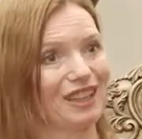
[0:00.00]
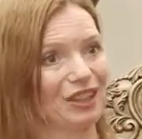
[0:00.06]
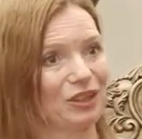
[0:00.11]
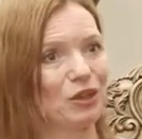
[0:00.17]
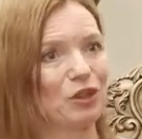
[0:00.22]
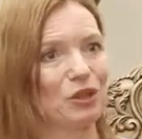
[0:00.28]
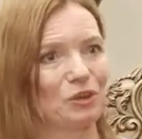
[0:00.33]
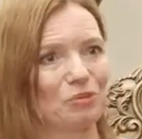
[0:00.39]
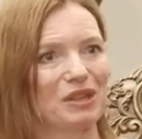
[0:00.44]

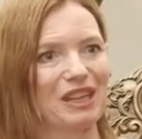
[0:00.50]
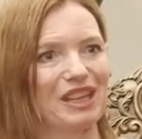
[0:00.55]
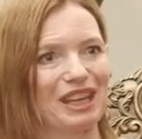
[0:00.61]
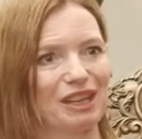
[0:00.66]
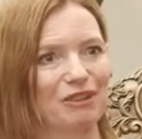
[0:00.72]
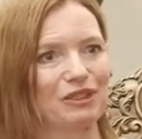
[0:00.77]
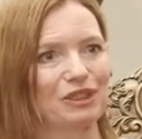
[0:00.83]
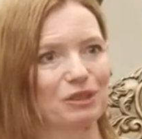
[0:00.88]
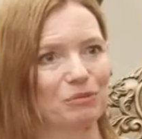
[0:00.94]
economy
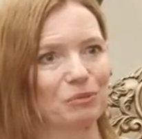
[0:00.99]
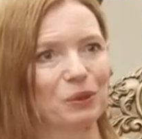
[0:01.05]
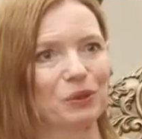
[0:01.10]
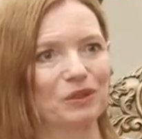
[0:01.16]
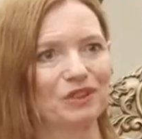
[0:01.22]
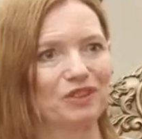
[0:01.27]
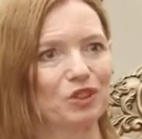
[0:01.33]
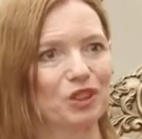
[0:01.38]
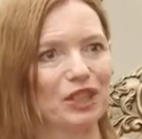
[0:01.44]
here in
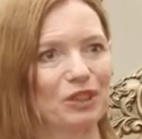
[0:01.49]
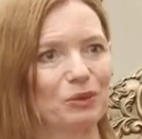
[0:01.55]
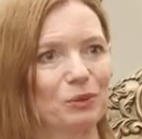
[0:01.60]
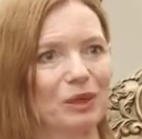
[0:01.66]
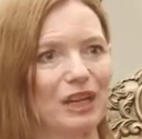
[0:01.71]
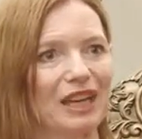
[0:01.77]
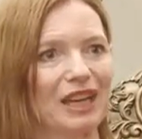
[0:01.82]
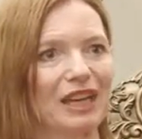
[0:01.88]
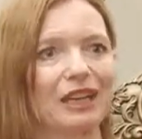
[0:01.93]
Nepal straight
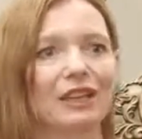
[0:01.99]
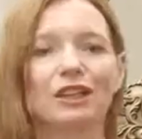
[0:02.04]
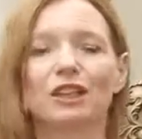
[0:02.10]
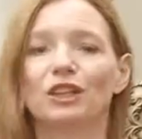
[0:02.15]
away?